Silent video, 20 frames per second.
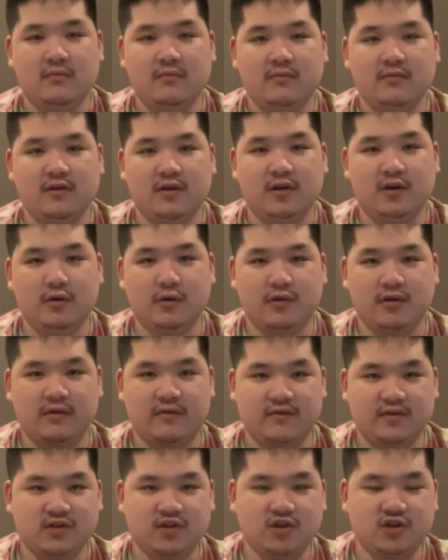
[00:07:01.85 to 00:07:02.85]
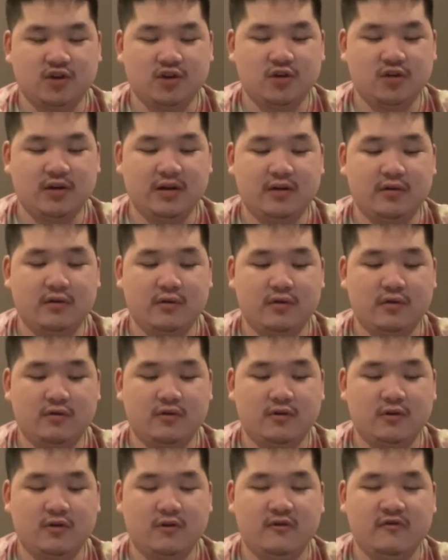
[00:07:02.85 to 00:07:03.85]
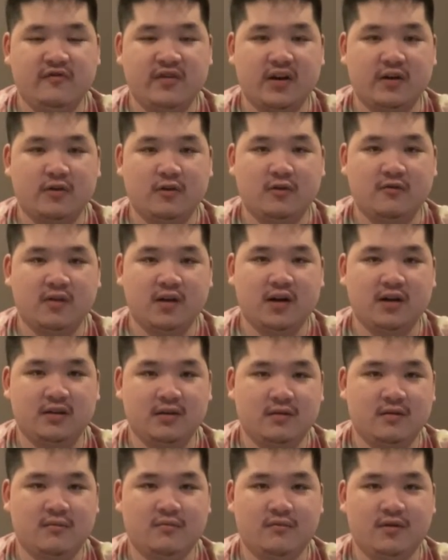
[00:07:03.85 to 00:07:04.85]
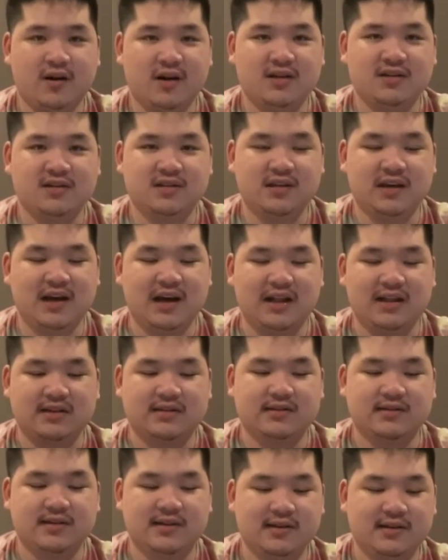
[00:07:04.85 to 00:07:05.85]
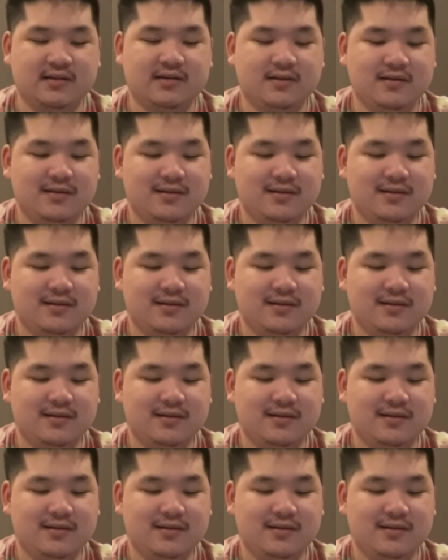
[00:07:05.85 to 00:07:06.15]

the host of the show and also the co-founder of Autism Rocks, Alex Lin.